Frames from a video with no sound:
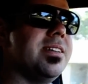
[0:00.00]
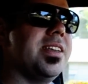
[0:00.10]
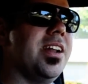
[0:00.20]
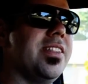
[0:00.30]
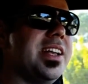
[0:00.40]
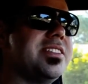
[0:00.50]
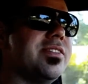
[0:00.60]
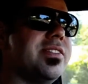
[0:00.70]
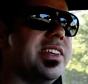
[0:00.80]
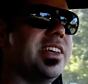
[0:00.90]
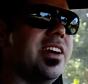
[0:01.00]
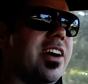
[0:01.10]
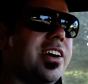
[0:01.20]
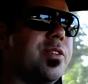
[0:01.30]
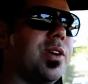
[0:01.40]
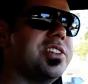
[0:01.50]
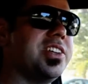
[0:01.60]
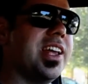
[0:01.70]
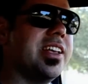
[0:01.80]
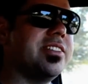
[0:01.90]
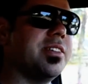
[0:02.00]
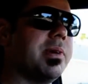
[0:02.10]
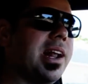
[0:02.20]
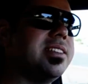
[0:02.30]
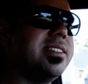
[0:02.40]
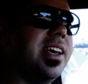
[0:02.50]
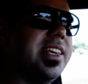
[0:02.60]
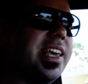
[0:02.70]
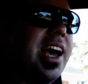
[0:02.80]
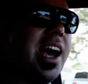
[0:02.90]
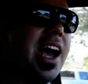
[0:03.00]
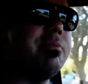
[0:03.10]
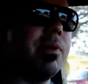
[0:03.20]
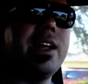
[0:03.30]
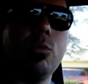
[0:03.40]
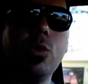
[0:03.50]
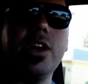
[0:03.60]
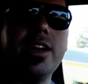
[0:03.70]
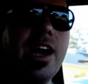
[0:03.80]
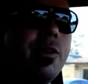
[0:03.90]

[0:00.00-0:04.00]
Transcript: you know, that's a really hard question to answer, but I'd say, yeah, I would